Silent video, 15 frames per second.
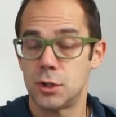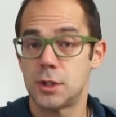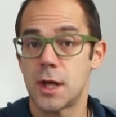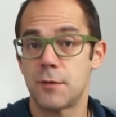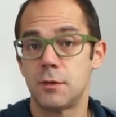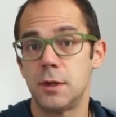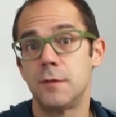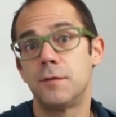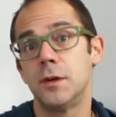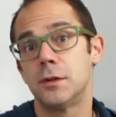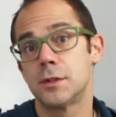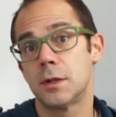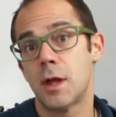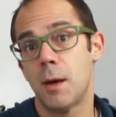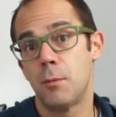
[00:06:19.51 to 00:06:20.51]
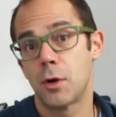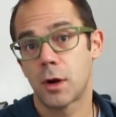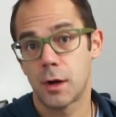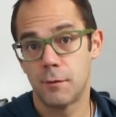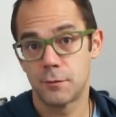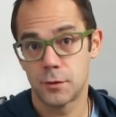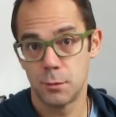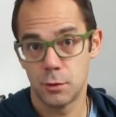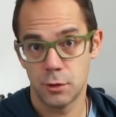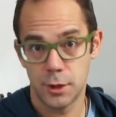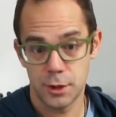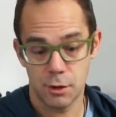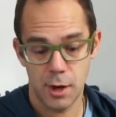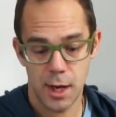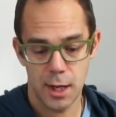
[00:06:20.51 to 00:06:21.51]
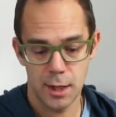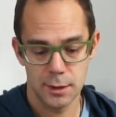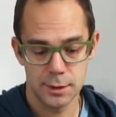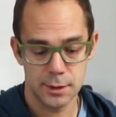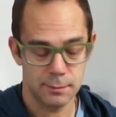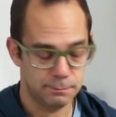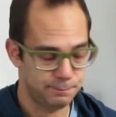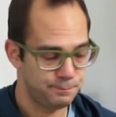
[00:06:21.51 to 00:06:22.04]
It definitely feels a lot more comfortable in your hands.